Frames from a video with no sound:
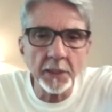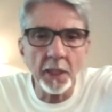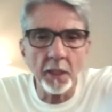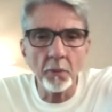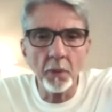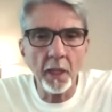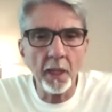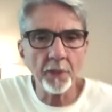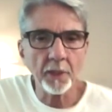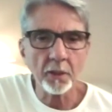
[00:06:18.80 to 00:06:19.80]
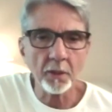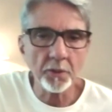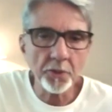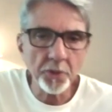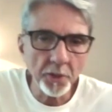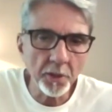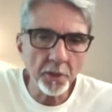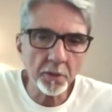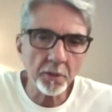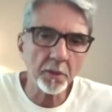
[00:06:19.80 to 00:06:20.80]
They will have a
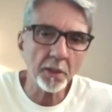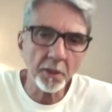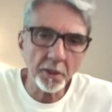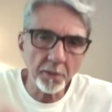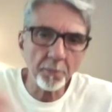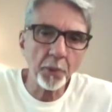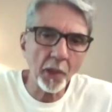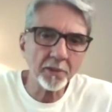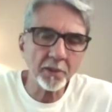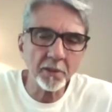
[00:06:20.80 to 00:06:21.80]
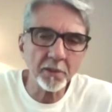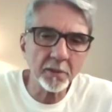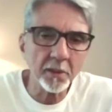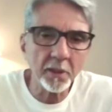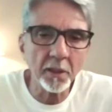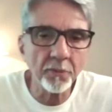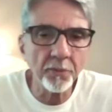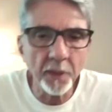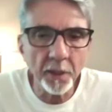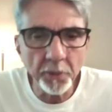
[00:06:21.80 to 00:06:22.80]
continuous, it's a process of
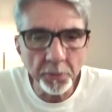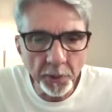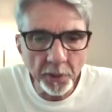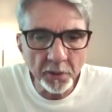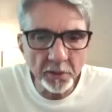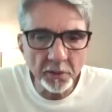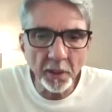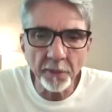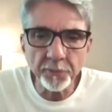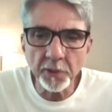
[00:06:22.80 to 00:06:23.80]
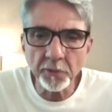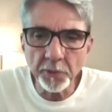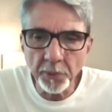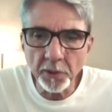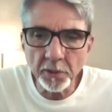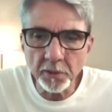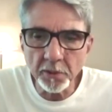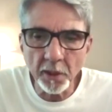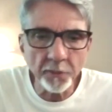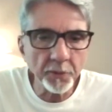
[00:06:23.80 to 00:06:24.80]
rebirth after rebirth
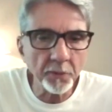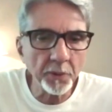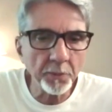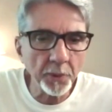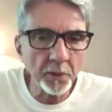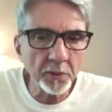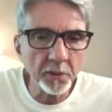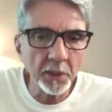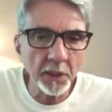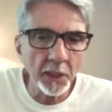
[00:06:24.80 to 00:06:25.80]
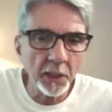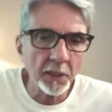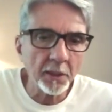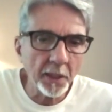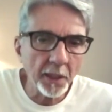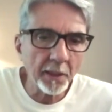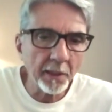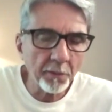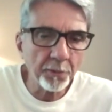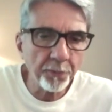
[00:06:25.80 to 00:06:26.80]
after rebirth. They are
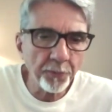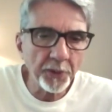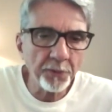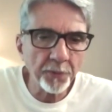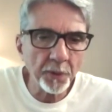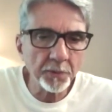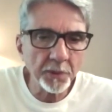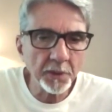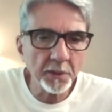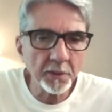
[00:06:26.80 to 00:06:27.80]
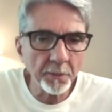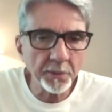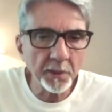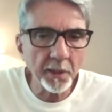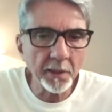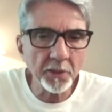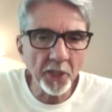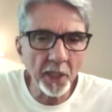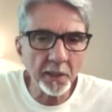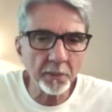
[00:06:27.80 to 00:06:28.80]
never free from the samsara
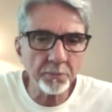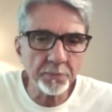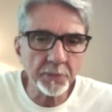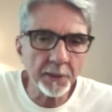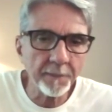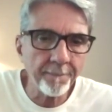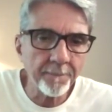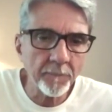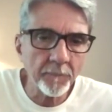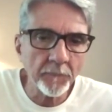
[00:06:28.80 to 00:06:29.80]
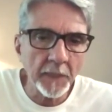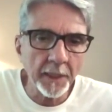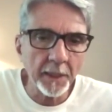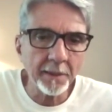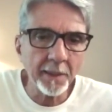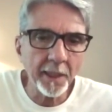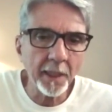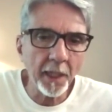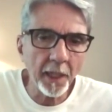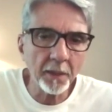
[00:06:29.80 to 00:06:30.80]
chakra. Yeah? They are
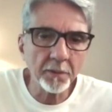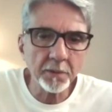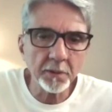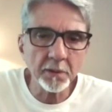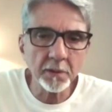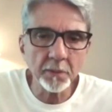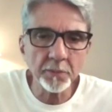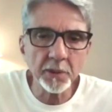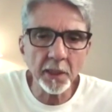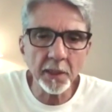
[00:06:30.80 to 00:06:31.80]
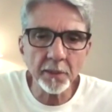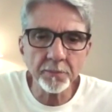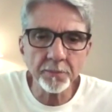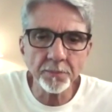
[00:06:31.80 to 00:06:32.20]
held in samsara,